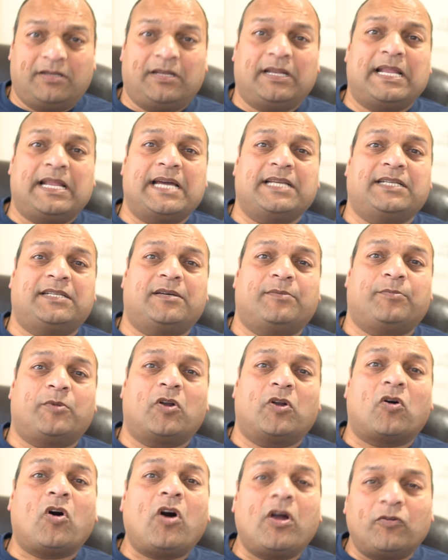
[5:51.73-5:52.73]
light up
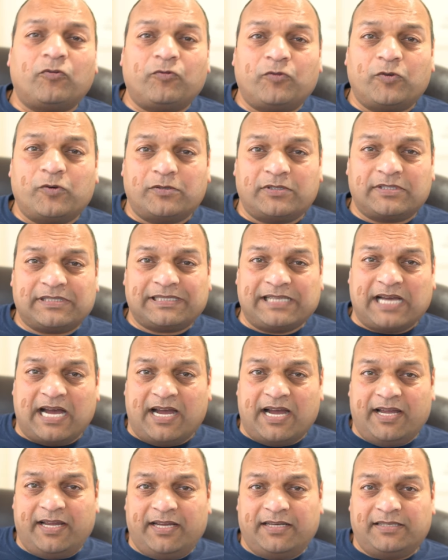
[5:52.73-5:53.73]
on all four
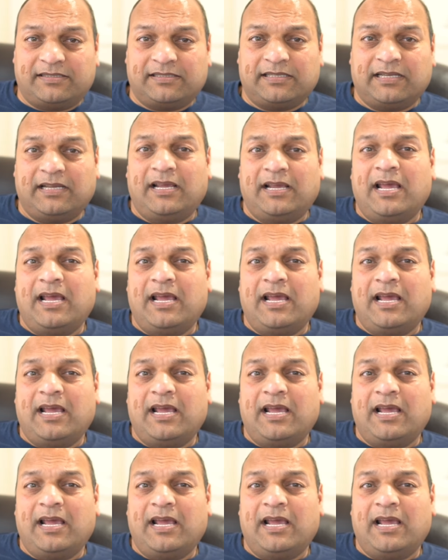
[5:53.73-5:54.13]
sides,